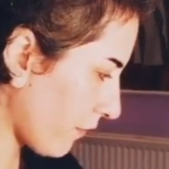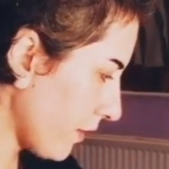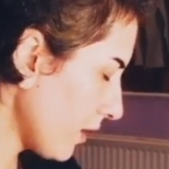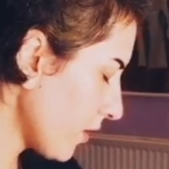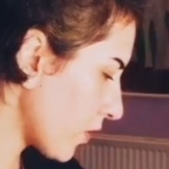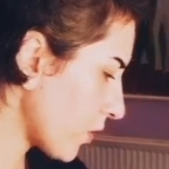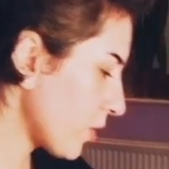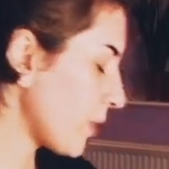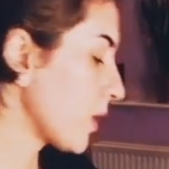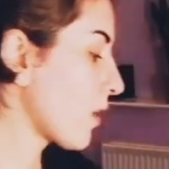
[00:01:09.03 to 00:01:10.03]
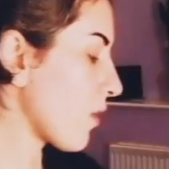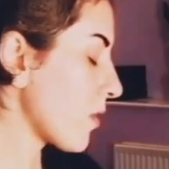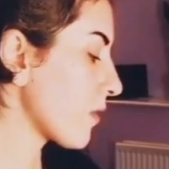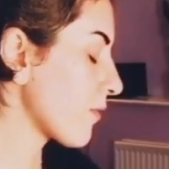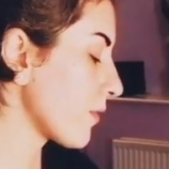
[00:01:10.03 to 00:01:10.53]
I feel like you could be
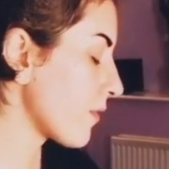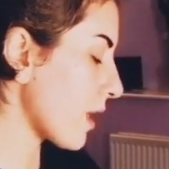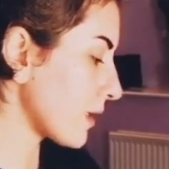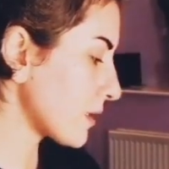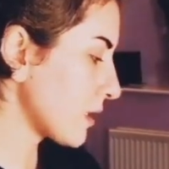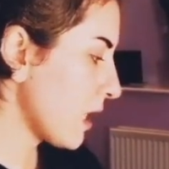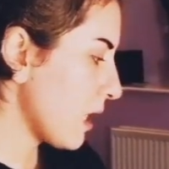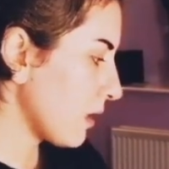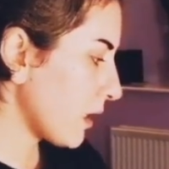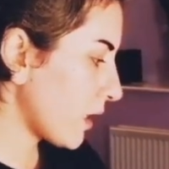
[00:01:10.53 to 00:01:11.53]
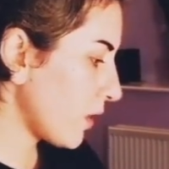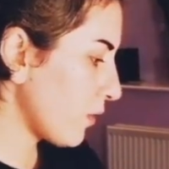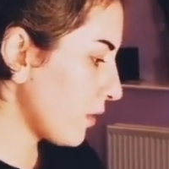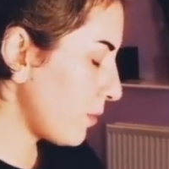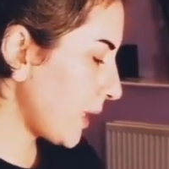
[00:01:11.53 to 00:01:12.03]
going through that. Like you
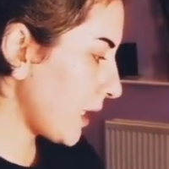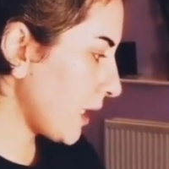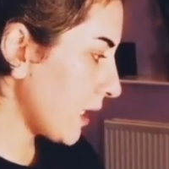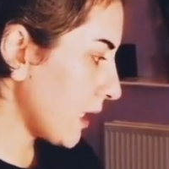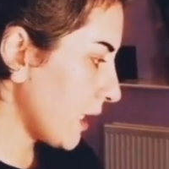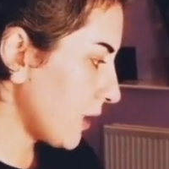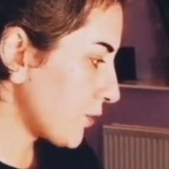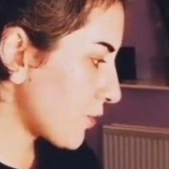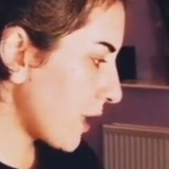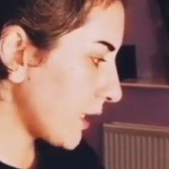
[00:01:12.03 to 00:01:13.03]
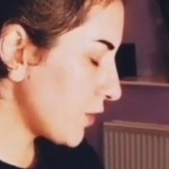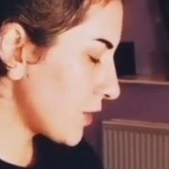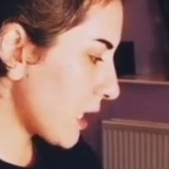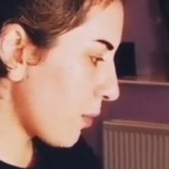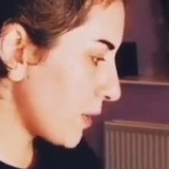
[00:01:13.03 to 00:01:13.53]
could be trying
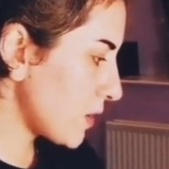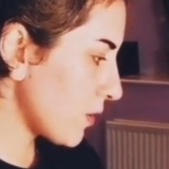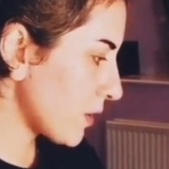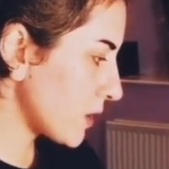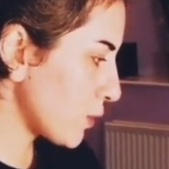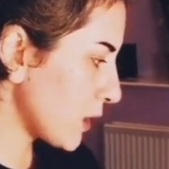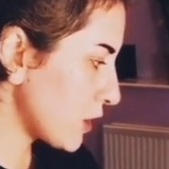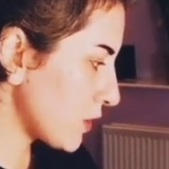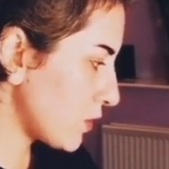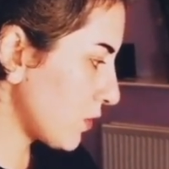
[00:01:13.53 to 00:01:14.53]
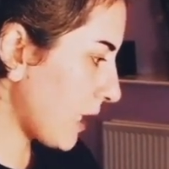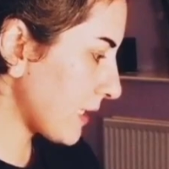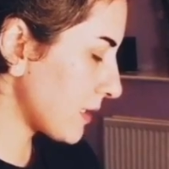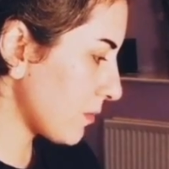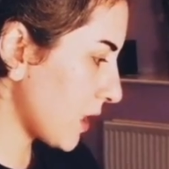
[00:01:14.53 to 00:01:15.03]
to tap into your intuition to
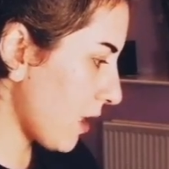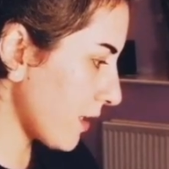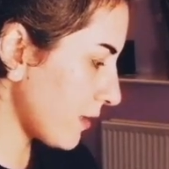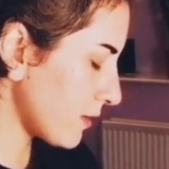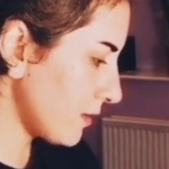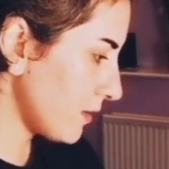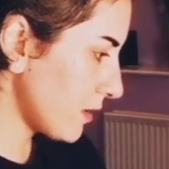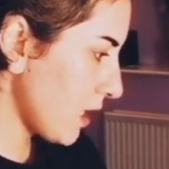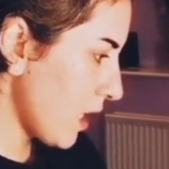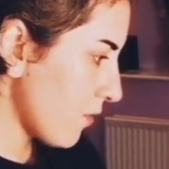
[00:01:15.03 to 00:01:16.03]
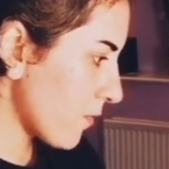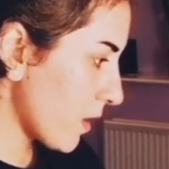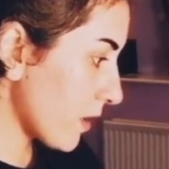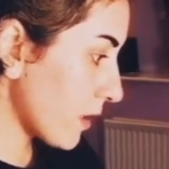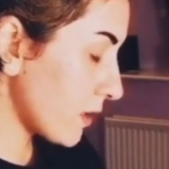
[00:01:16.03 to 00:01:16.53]
get some guidance
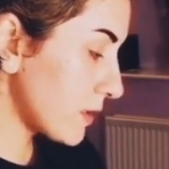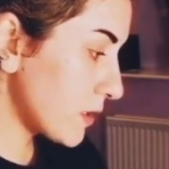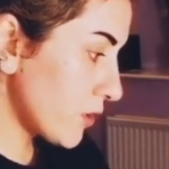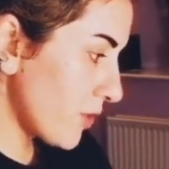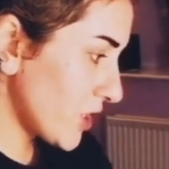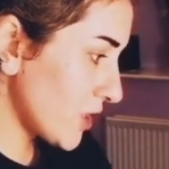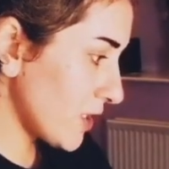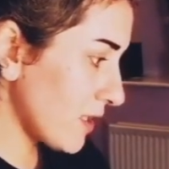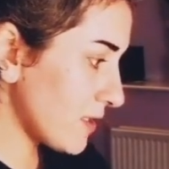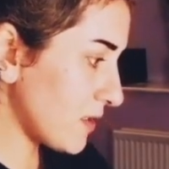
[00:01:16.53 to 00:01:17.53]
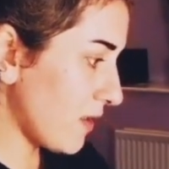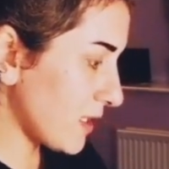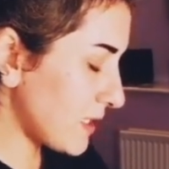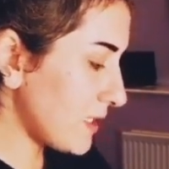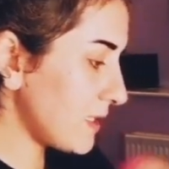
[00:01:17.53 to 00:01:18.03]
regarding a situation that
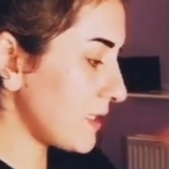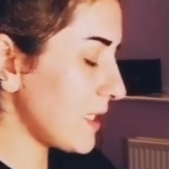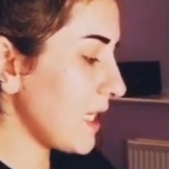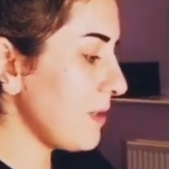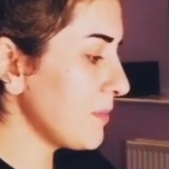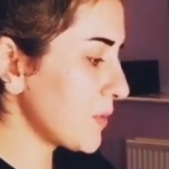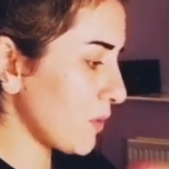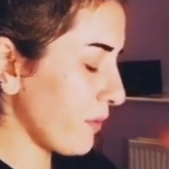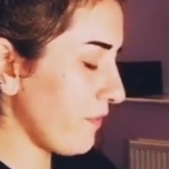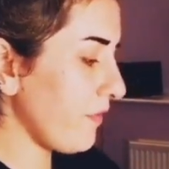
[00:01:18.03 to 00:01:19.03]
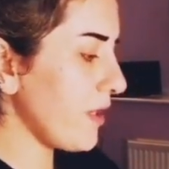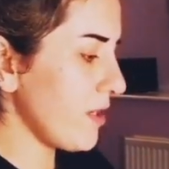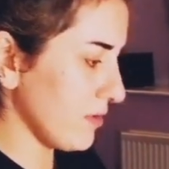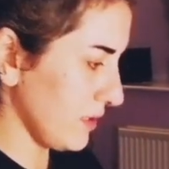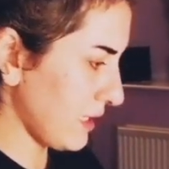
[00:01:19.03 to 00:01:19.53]
seems or
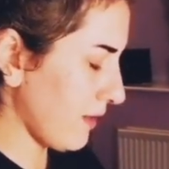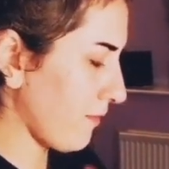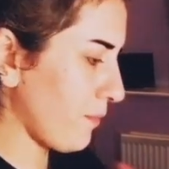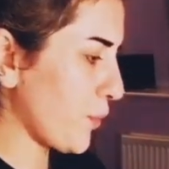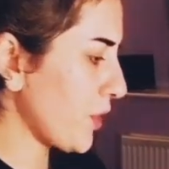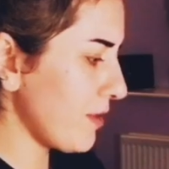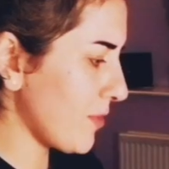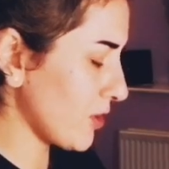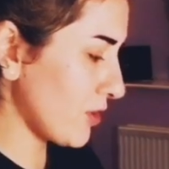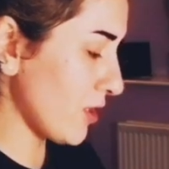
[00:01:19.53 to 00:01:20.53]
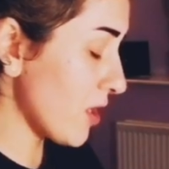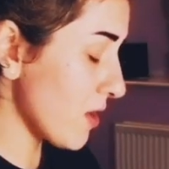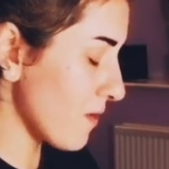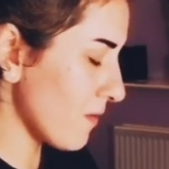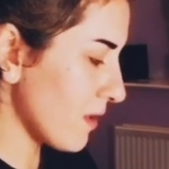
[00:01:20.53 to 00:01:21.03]
feels like pretty much
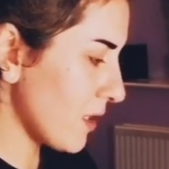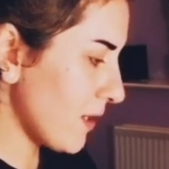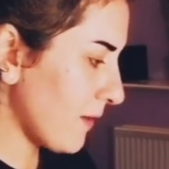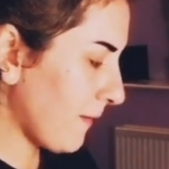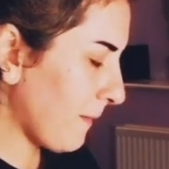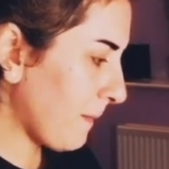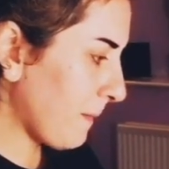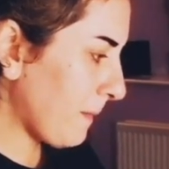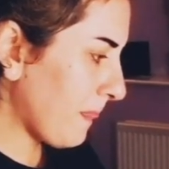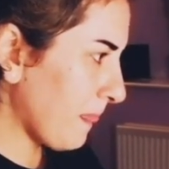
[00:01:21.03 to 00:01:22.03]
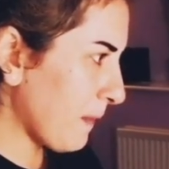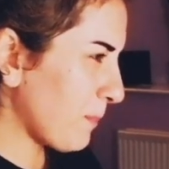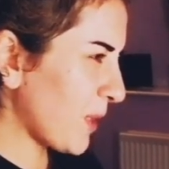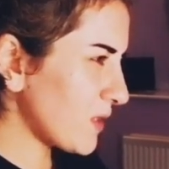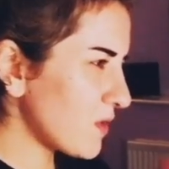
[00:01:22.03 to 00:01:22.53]
new,
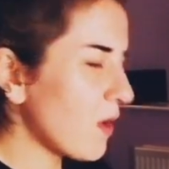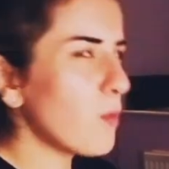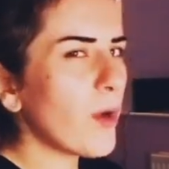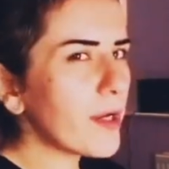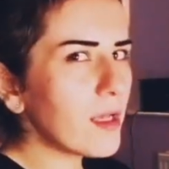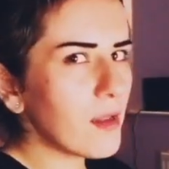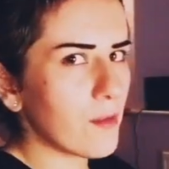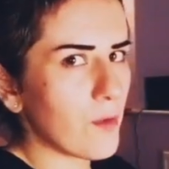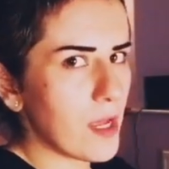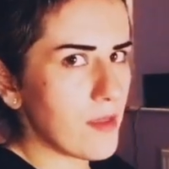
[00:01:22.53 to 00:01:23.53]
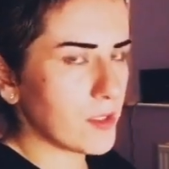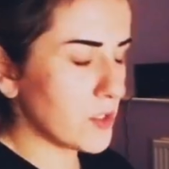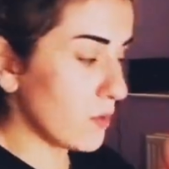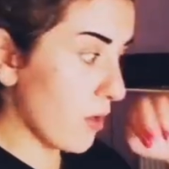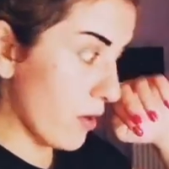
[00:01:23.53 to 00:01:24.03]
but it's not working the way
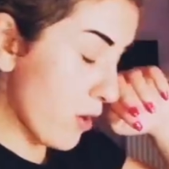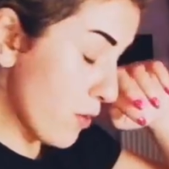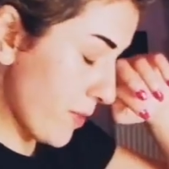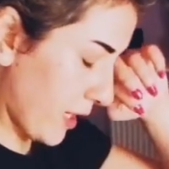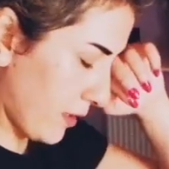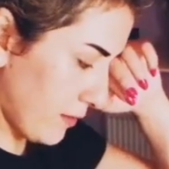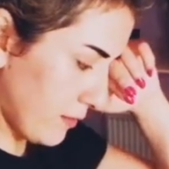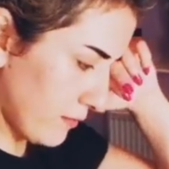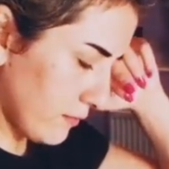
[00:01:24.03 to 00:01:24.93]
that you are hoping.